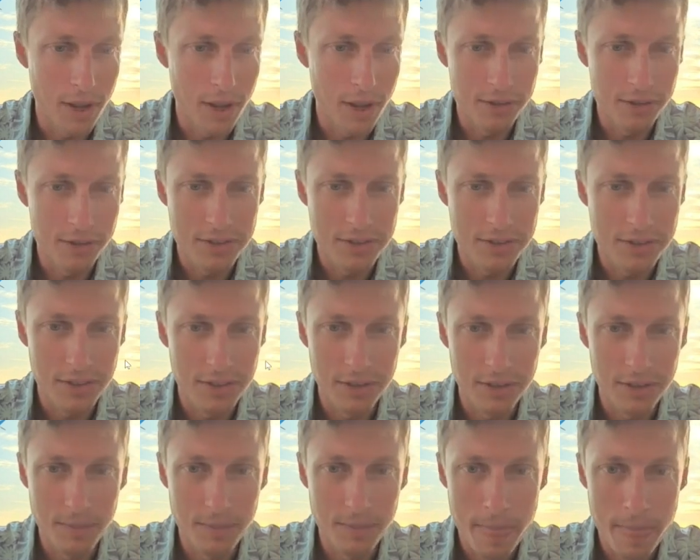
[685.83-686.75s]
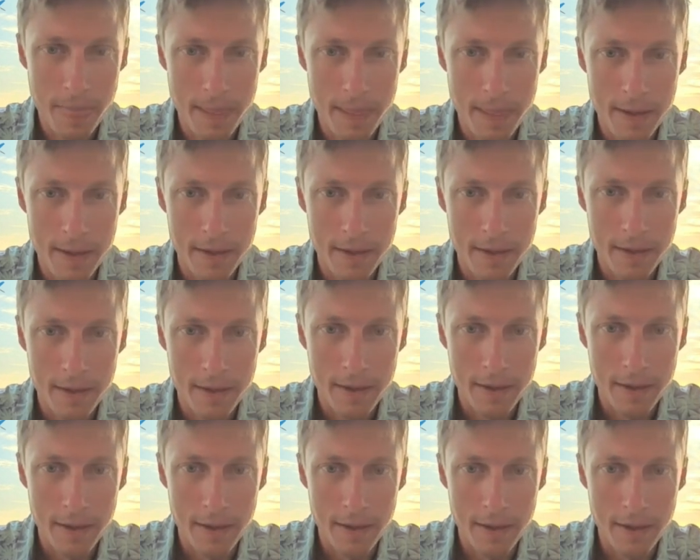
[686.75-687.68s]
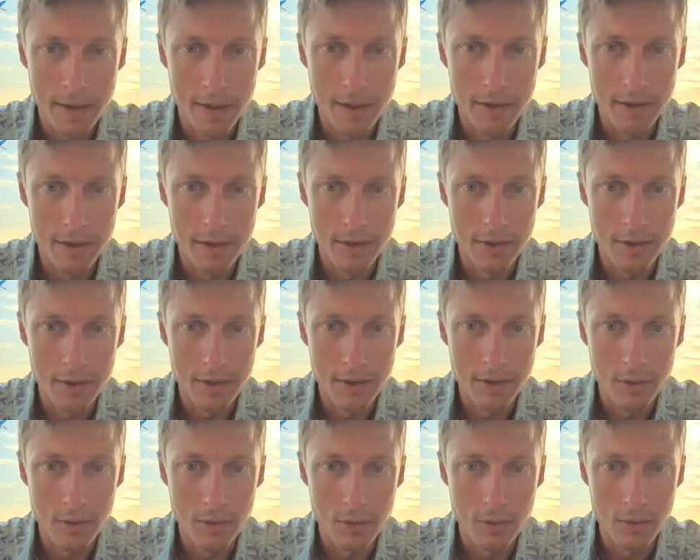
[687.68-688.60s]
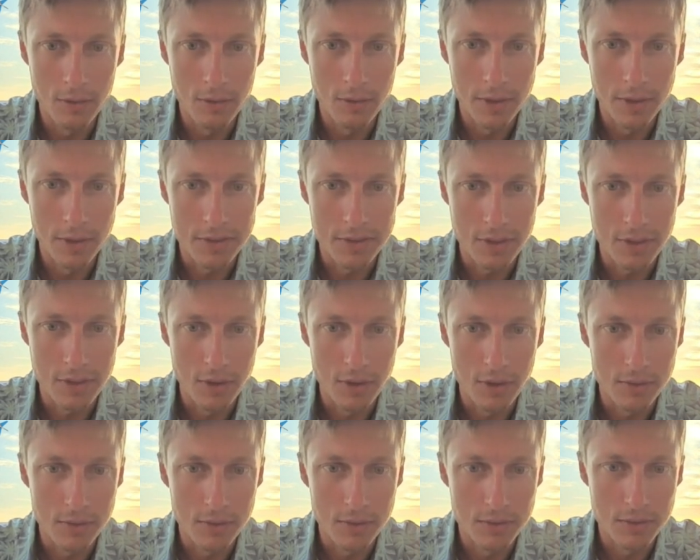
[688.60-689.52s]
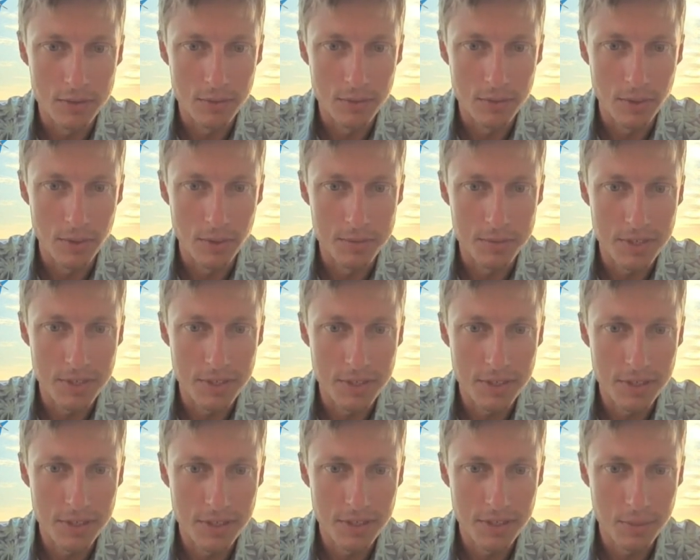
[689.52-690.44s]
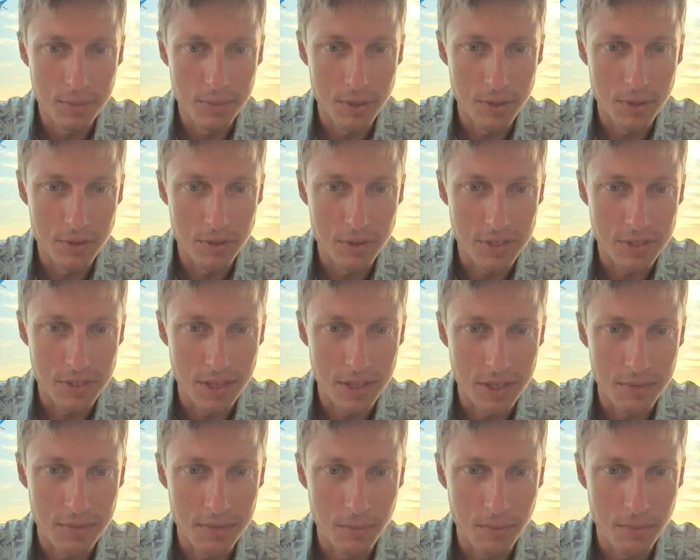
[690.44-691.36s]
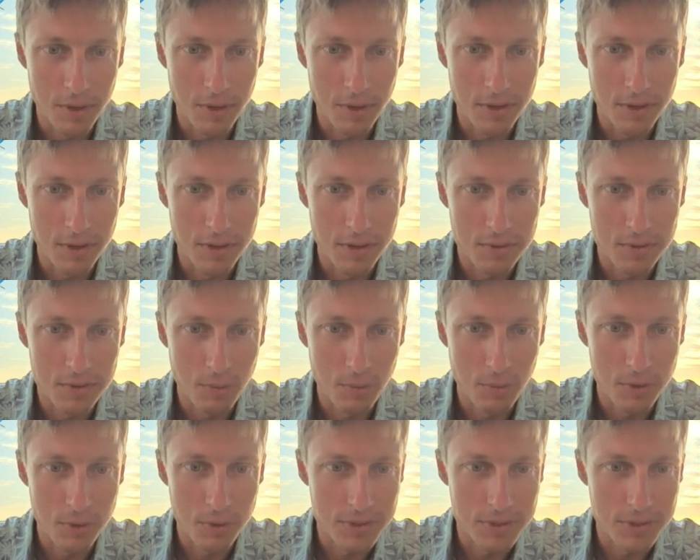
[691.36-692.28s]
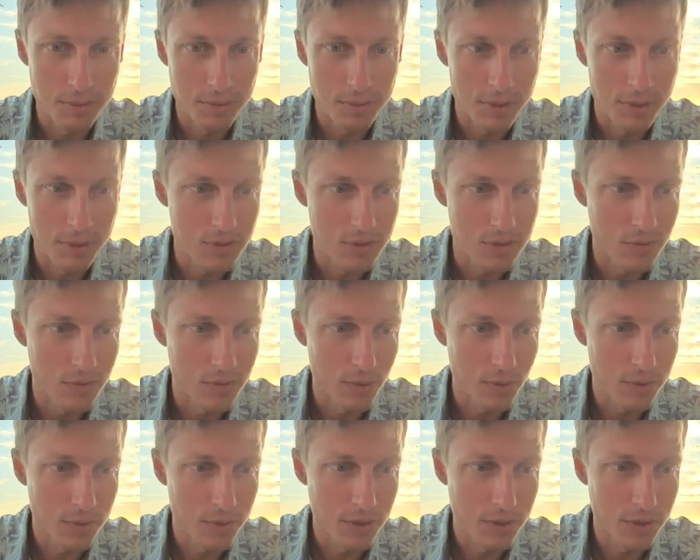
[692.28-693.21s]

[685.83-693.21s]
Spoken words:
here, and let's go to Obsidian, and we can just get my Smart Templates folder.